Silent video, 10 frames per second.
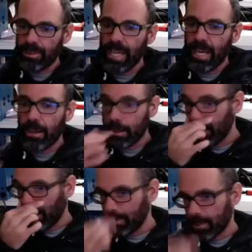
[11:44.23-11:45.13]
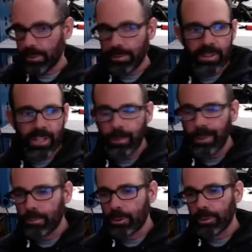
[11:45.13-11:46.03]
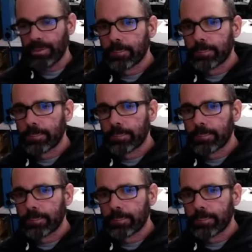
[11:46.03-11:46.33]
down on the bumps. And I think that'll be groovy.